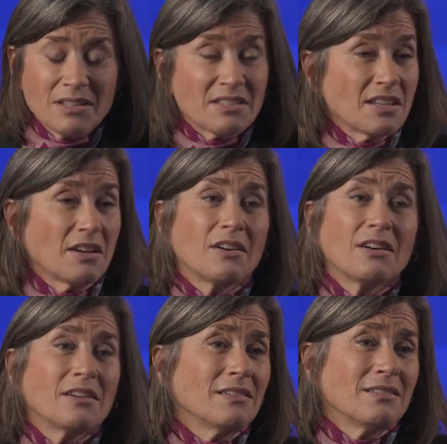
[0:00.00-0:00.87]

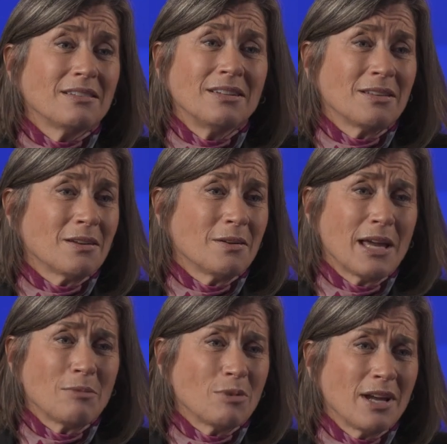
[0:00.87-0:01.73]
Sarah, you know,
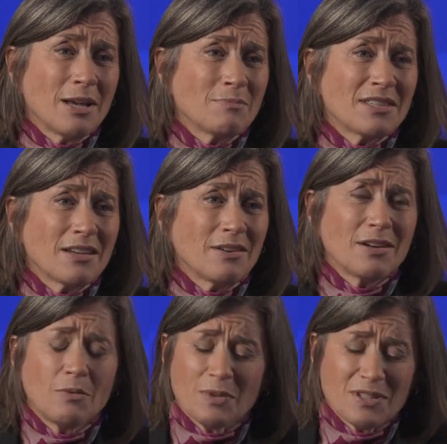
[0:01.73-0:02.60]
Abraham's
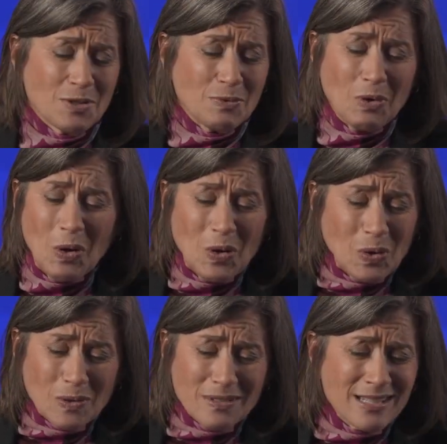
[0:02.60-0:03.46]
Sarah was too
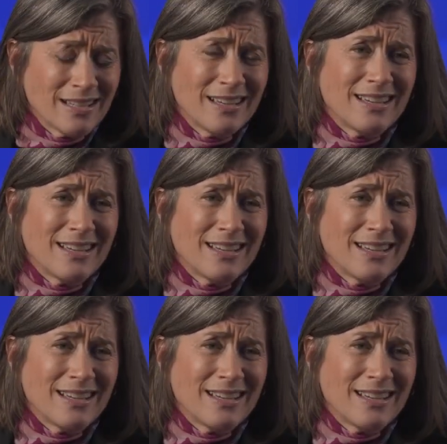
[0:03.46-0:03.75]
old.